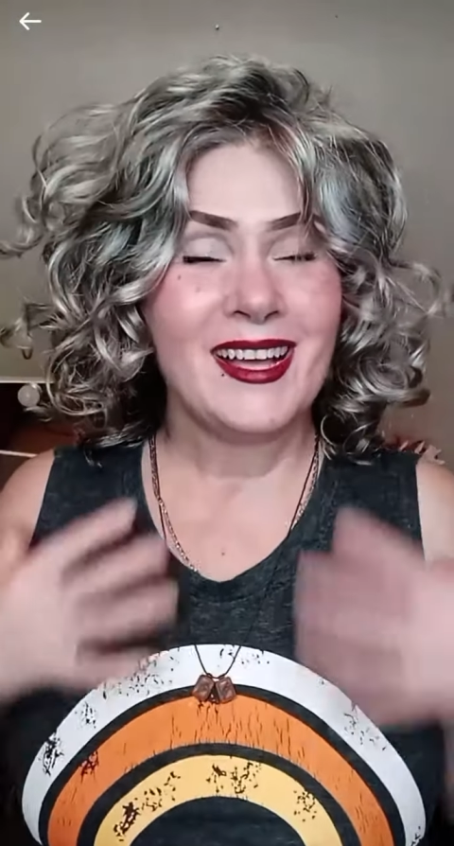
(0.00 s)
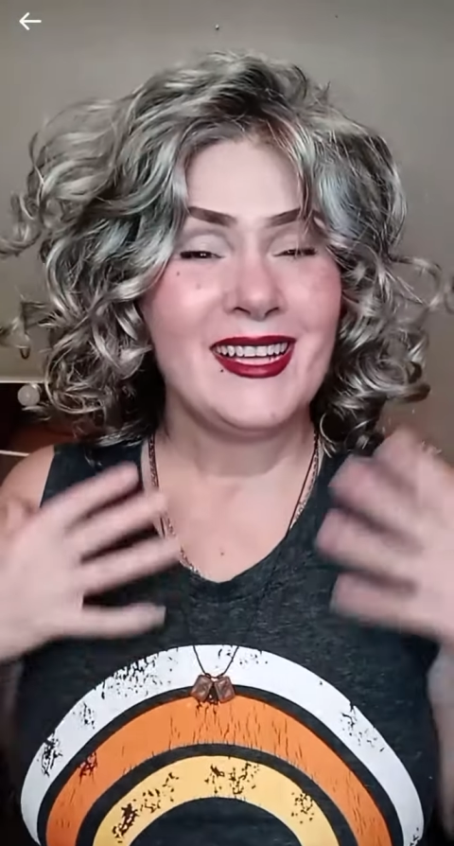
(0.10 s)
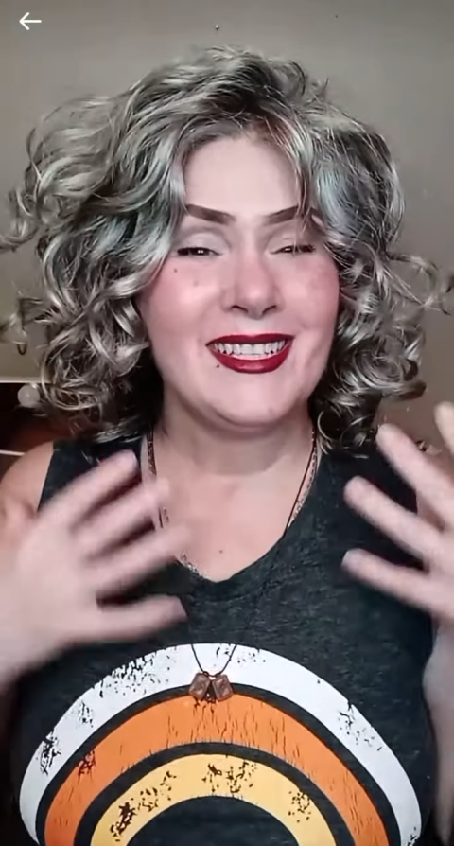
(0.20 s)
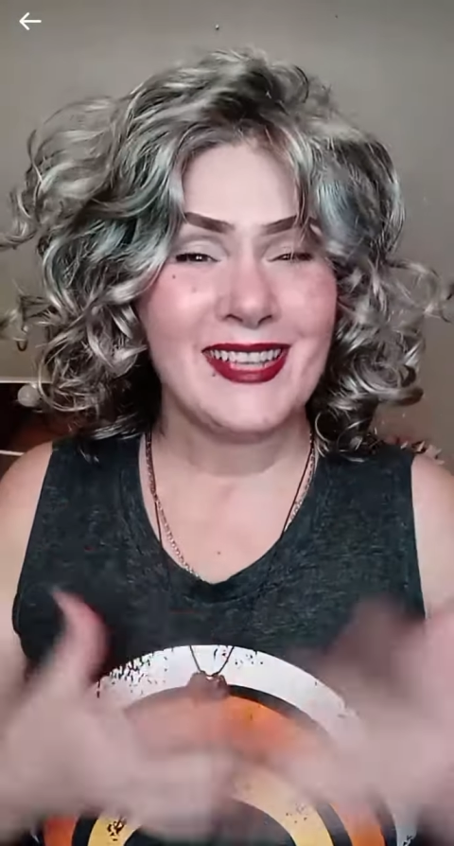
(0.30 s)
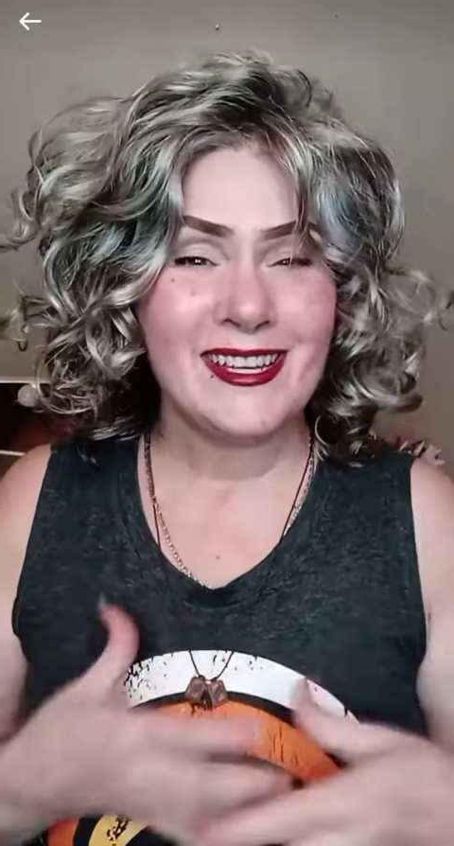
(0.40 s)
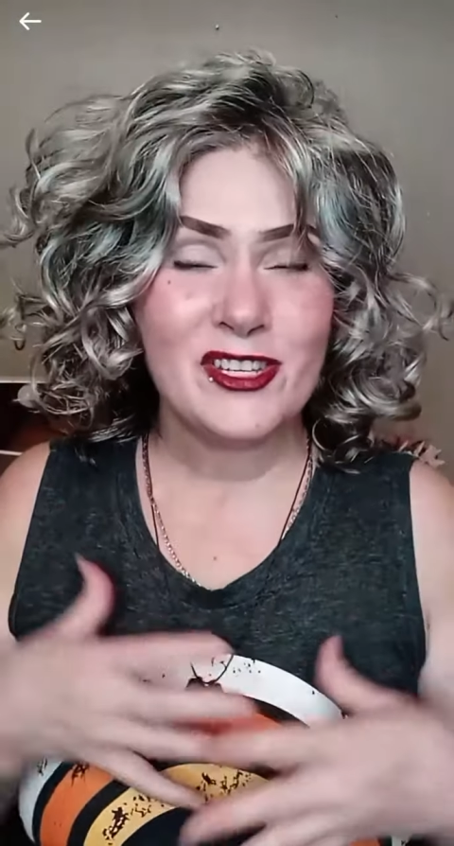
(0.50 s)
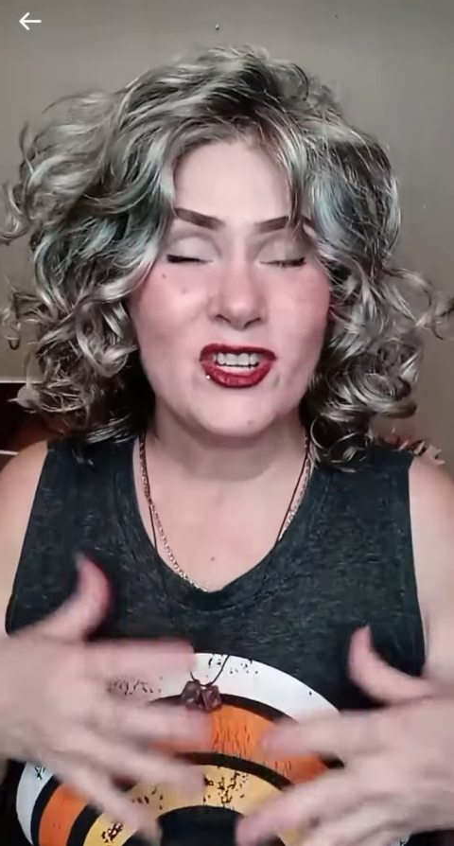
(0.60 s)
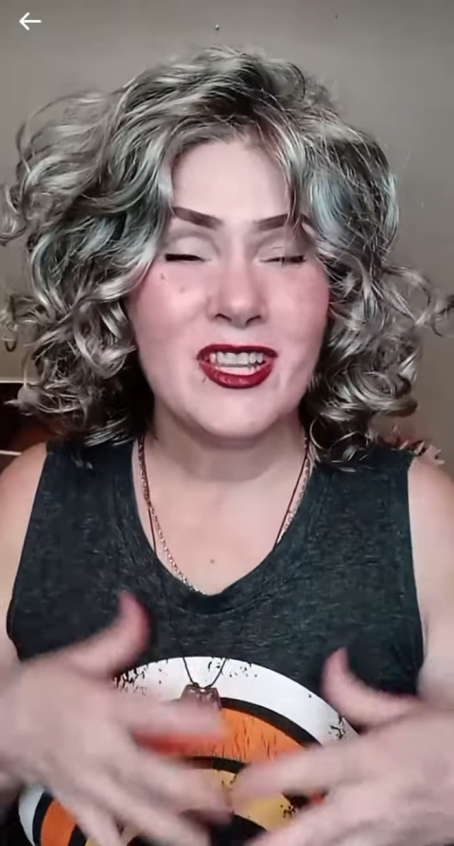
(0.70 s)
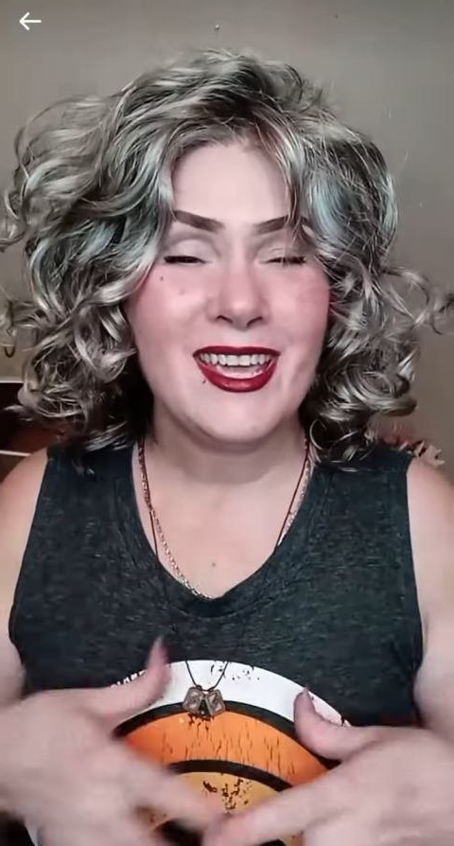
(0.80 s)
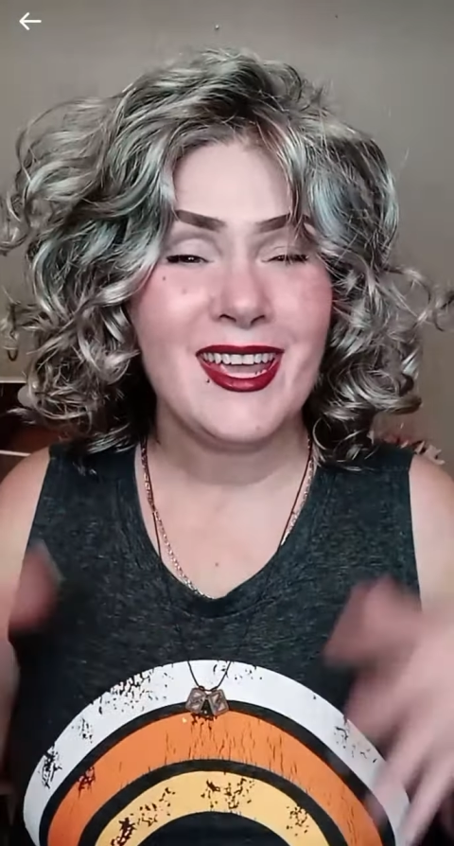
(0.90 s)

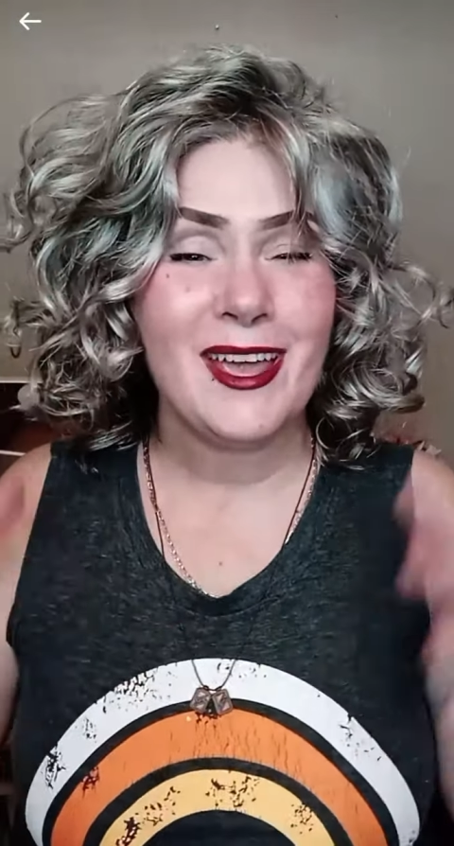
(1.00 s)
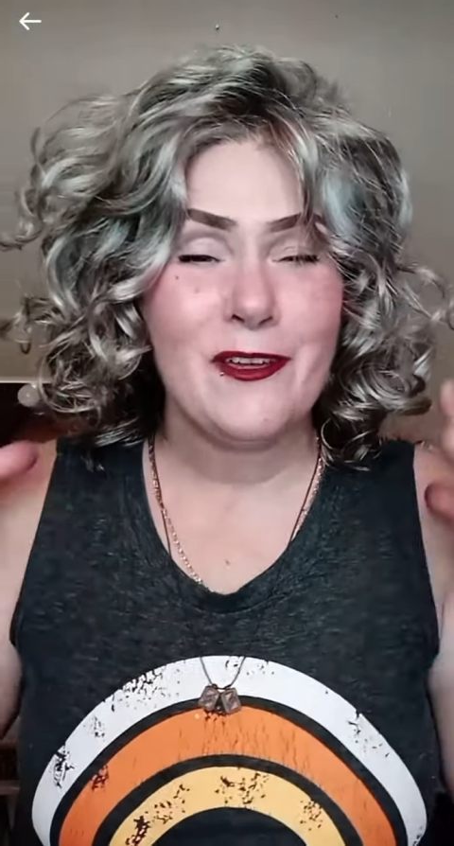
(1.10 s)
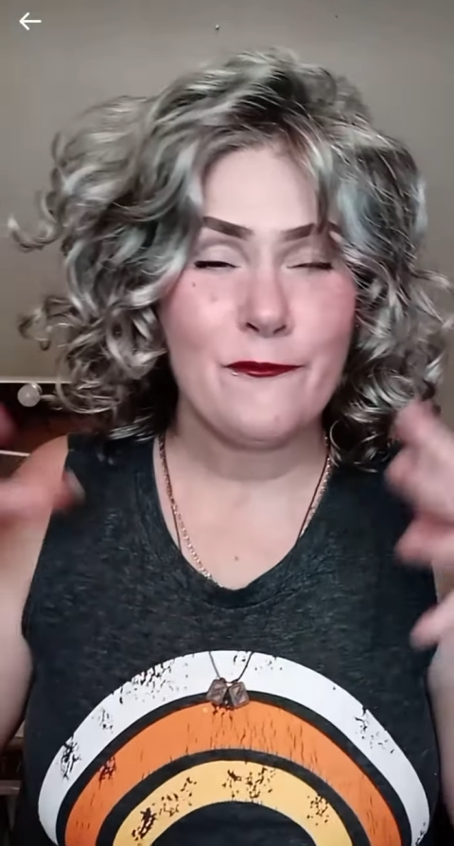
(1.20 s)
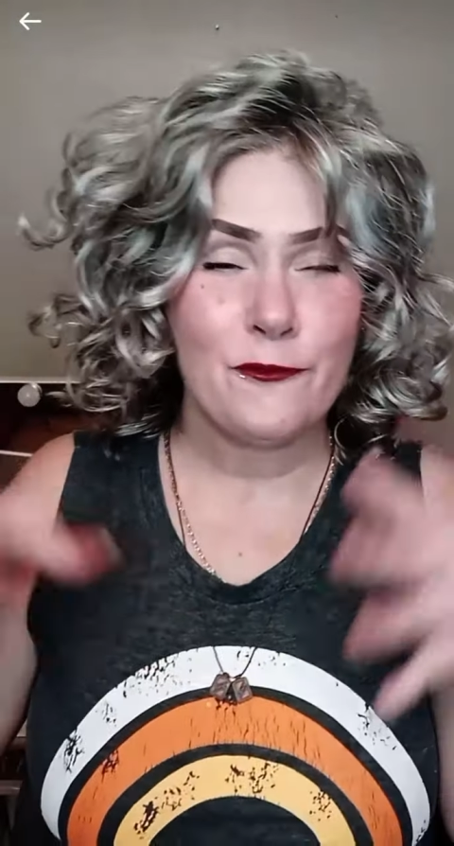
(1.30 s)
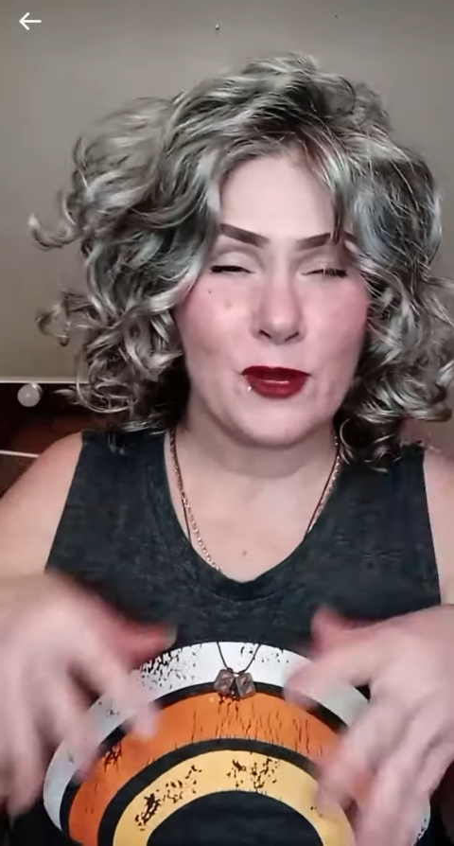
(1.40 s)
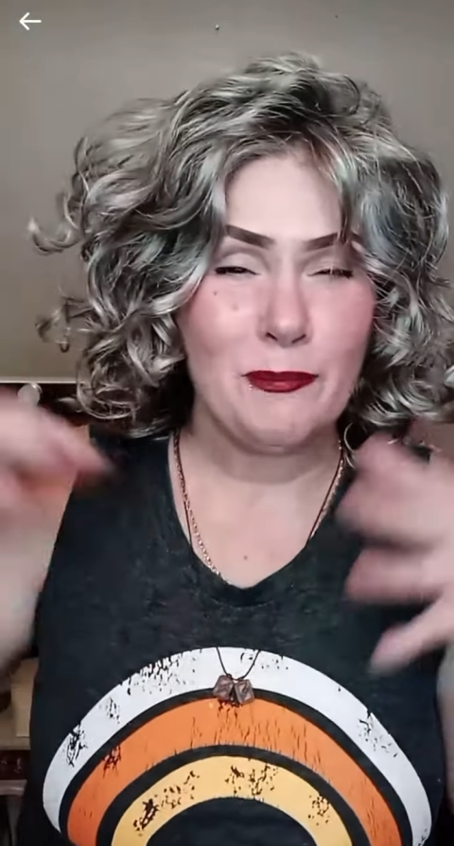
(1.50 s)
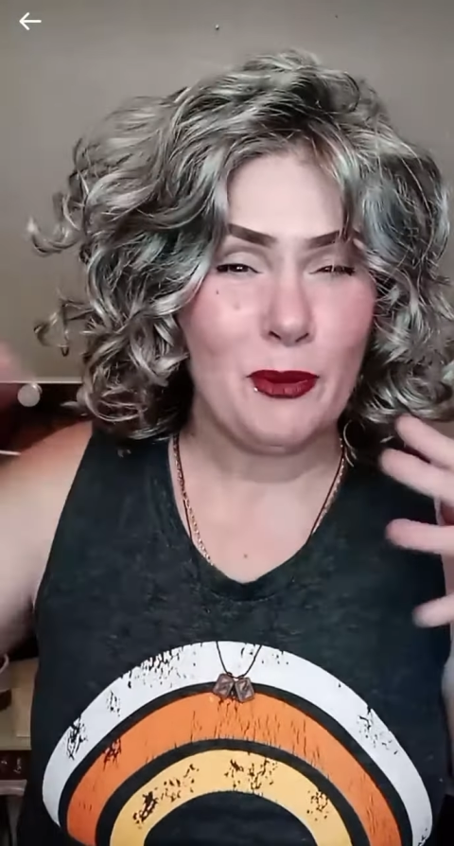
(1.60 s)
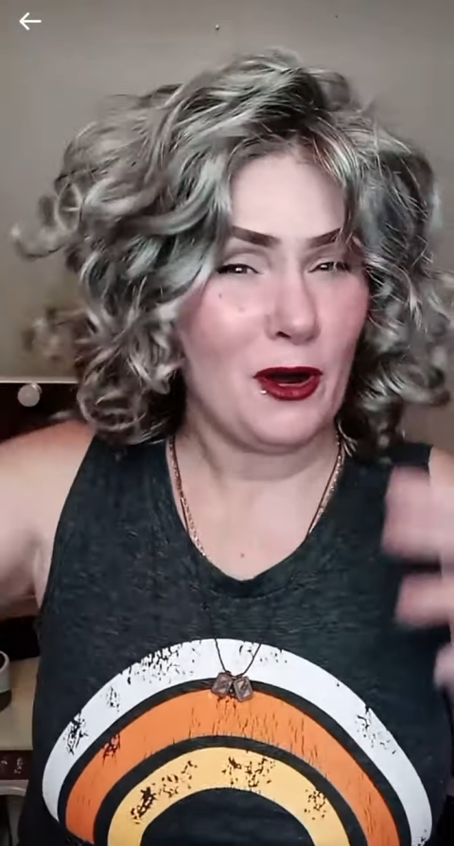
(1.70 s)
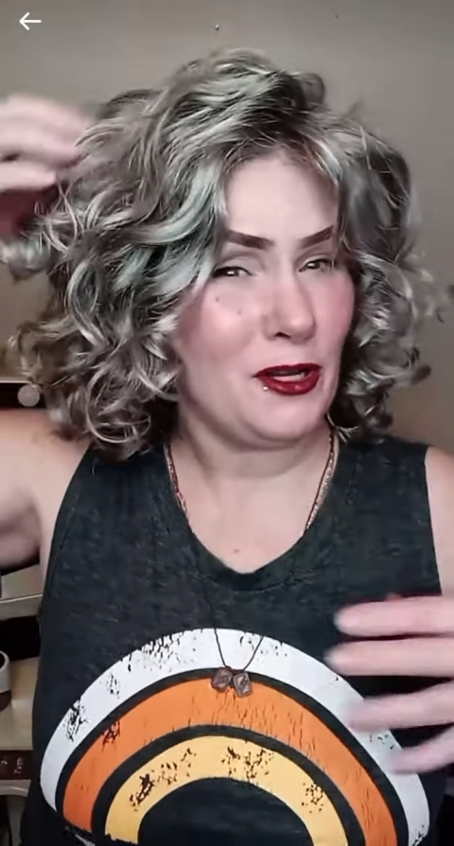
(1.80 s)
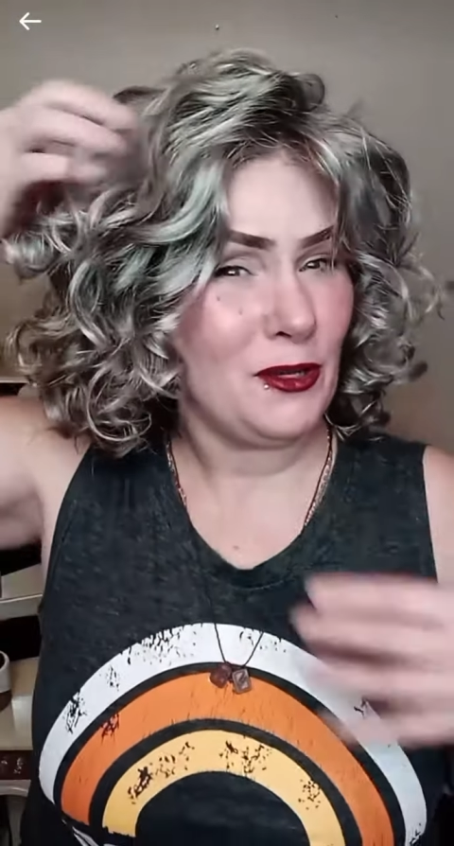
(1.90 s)
Essentially a free
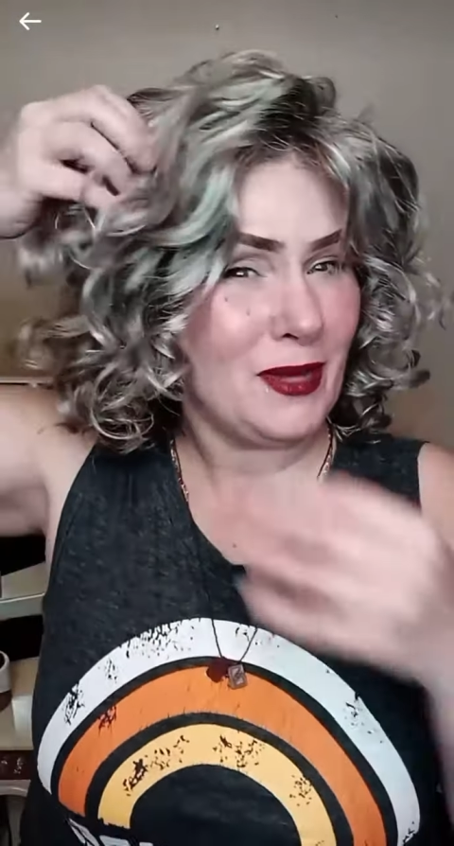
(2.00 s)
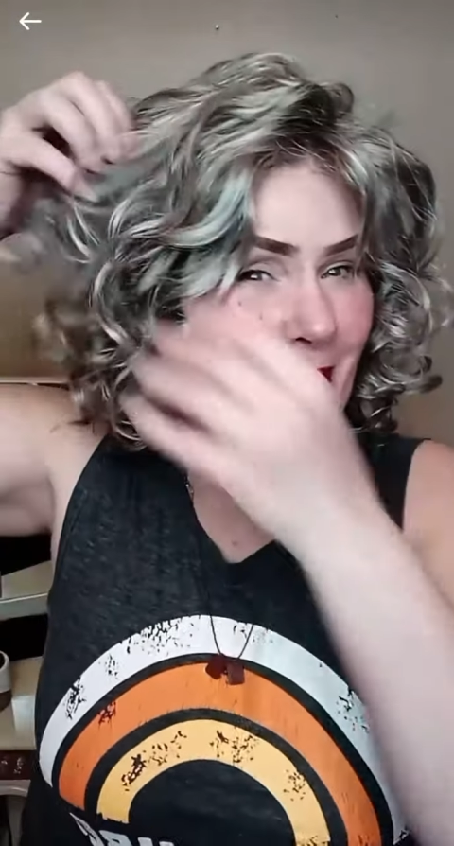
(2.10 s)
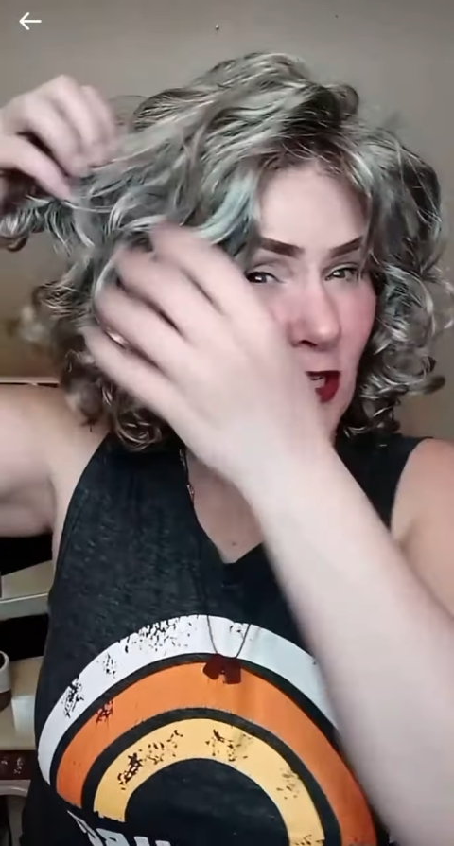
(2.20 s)
part, you guys.